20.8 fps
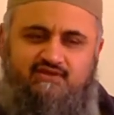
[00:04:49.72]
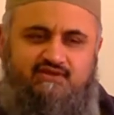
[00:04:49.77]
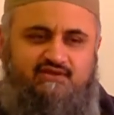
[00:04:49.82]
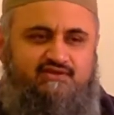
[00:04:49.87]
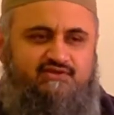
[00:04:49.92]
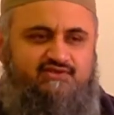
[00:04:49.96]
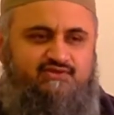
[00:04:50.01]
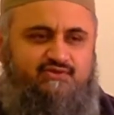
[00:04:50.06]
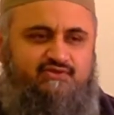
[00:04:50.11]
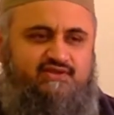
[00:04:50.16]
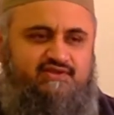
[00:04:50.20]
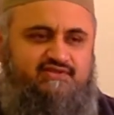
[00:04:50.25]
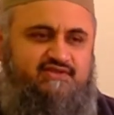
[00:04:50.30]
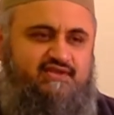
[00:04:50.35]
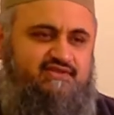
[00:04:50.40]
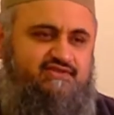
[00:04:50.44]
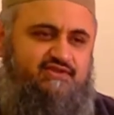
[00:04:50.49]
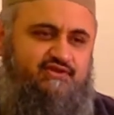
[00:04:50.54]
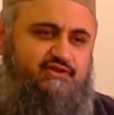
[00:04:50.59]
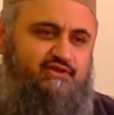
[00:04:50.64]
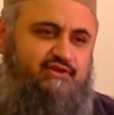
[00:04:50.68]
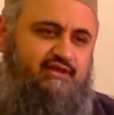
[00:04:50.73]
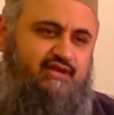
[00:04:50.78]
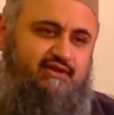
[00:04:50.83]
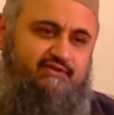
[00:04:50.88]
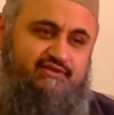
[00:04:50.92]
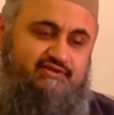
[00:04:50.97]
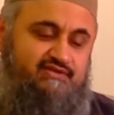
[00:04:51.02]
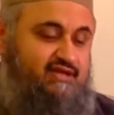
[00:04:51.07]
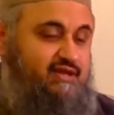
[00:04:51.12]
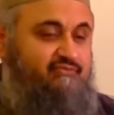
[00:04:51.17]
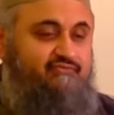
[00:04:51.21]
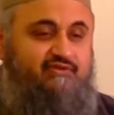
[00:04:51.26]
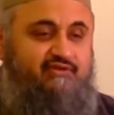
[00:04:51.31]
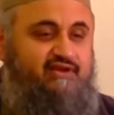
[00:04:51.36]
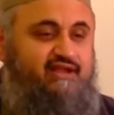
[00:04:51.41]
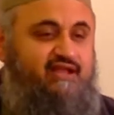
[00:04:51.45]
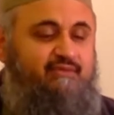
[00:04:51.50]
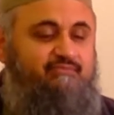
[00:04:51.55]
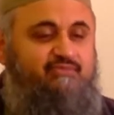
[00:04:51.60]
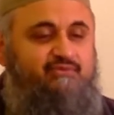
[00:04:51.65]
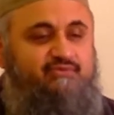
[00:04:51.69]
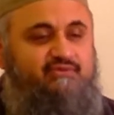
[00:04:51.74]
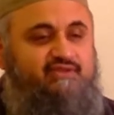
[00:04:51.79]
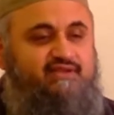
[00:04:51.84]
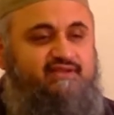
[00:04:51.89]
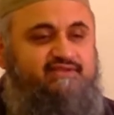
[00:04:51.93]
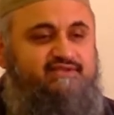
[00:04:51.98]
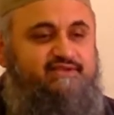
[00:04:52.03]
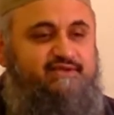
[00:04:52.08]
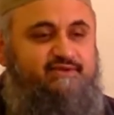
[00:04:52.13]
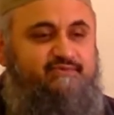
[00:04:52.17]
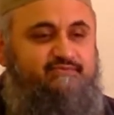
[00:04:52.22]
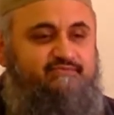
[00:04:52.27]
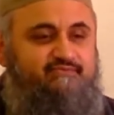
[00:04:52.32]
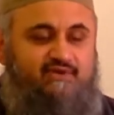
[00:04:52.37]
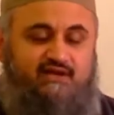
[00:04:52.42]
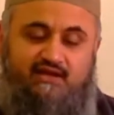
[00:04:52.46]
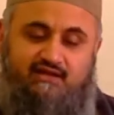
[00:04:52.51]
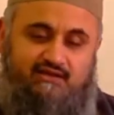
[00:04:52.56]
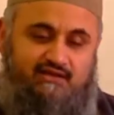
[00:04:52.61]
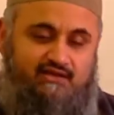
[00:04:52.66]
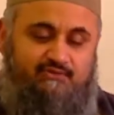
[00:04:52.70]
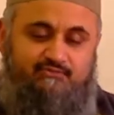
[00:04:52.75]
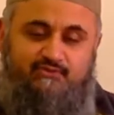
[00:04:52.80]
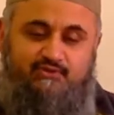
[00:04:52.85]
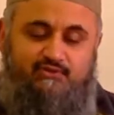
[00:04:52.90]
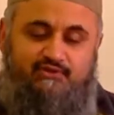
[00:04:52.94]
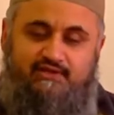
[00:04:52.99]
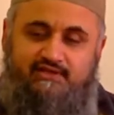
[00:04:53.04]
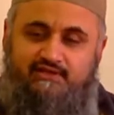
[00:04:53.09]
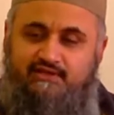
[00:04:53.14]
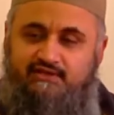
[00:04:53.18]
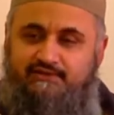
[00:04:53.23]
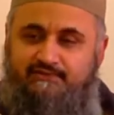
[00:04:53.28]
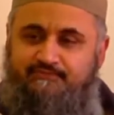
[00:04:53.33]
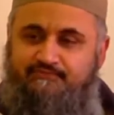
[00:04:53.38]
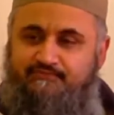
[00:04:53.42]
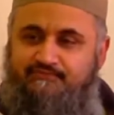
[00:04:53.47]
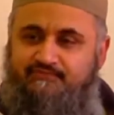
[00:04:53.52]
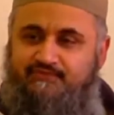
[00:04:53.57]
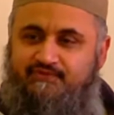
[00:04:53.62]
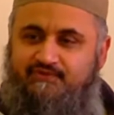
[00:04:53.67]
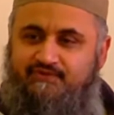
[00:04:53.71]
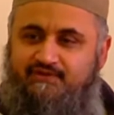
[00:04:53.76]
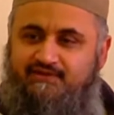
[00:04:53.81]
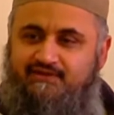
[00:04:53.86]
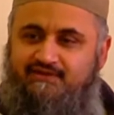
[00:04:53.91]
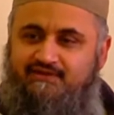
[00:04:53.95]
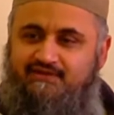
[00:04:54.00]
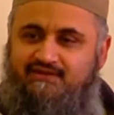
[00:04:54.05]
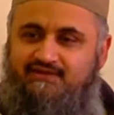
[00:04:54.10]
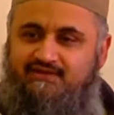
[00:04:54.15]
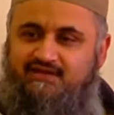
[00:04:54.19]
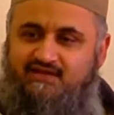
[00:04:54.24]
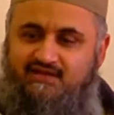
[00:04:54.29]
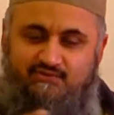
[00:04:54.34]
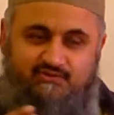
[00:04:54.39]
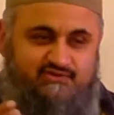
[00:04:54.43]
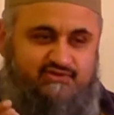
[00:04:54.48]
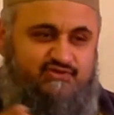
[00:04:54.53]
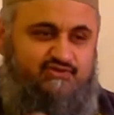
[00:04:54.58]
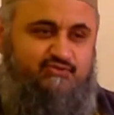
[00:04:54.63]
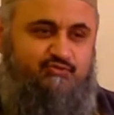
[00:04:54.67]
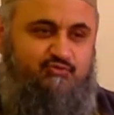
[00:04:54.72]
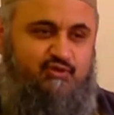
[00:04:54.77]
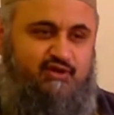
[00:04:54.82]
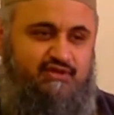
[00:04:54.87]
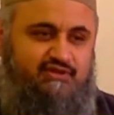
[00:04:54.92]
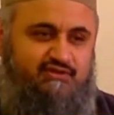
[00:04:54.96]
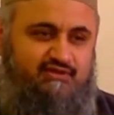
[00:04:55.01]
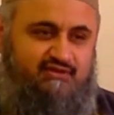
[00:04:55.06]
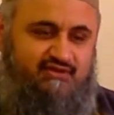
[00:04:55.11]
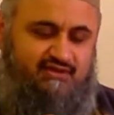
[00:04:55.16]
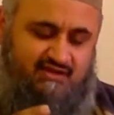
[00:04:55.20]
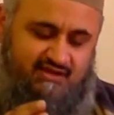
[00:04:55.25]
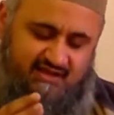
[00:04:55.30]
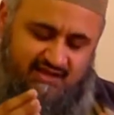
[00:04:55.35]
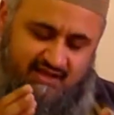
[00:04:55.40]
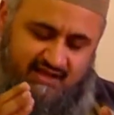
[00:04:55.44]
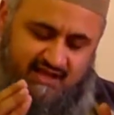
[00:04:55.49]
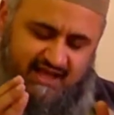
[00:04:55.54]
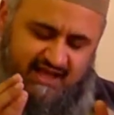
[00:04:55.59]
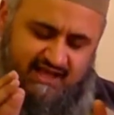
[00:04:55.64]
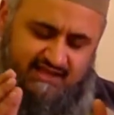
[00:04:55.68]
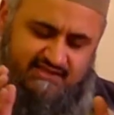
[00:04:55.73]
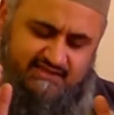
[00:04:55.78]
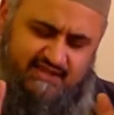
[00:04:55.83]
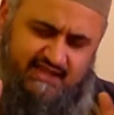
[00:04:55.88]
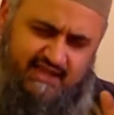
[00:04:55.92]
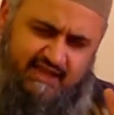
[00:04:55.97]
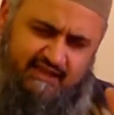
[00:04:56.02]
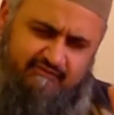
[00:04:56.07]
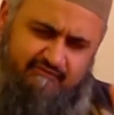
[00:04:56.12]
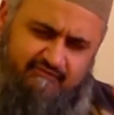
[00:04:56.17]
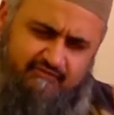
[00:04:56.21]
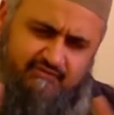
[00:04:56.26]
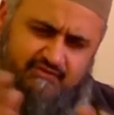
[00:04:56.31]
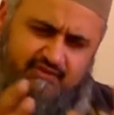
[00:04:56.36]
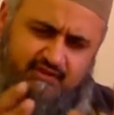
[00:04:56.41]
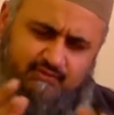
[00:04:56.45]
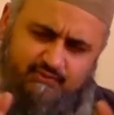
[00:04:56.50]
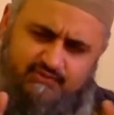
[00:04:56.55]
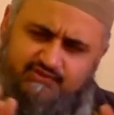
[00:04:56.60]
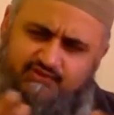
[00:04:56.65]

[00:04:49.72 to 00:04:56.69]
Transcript: So when they say singularity, I'm very happy with that term. Alhamdulillah, right? It was just one. And everything was